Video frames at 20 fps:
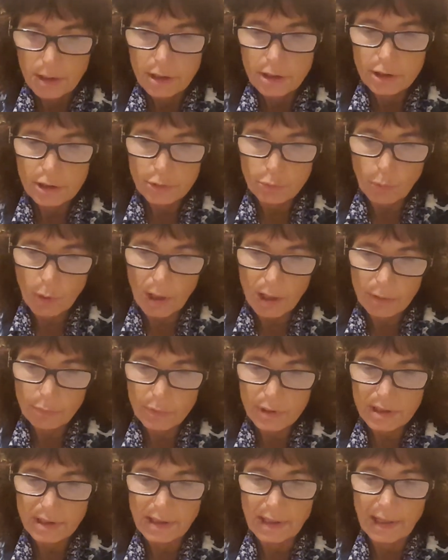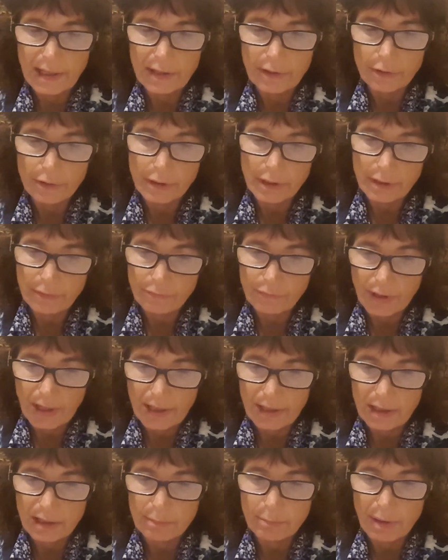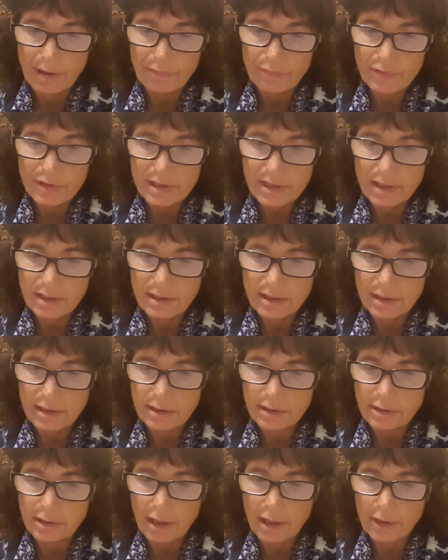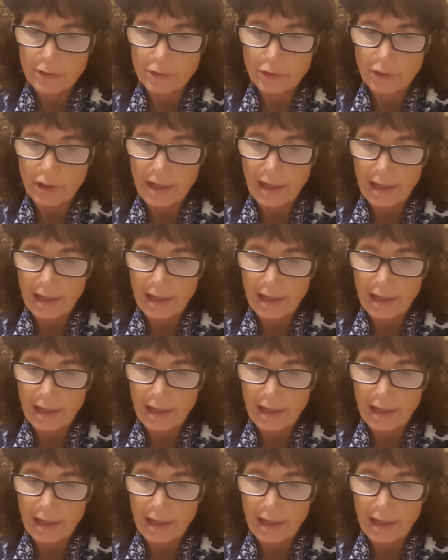Swan was later invited by physicist Dr.